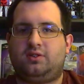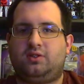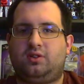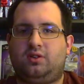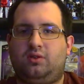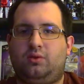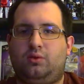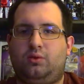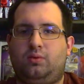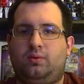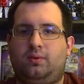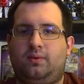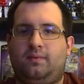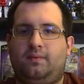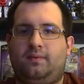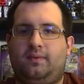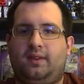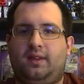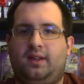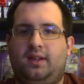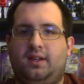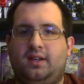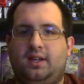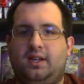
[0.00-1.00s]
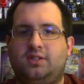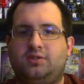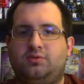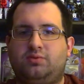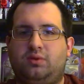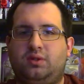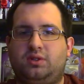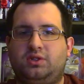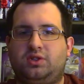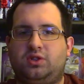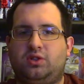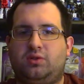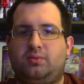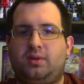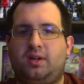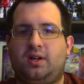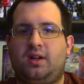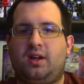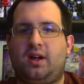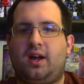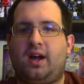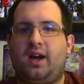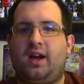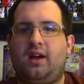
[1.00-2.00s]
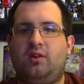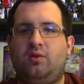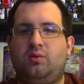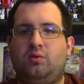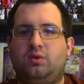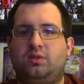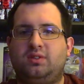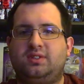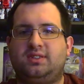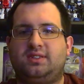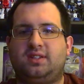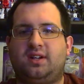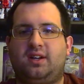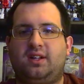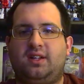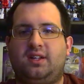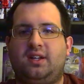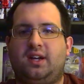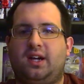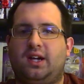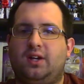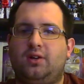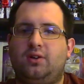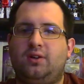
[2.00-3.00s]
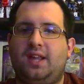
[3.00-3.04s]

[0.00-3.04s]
So, guess what, Joma? Ironwood's not an iron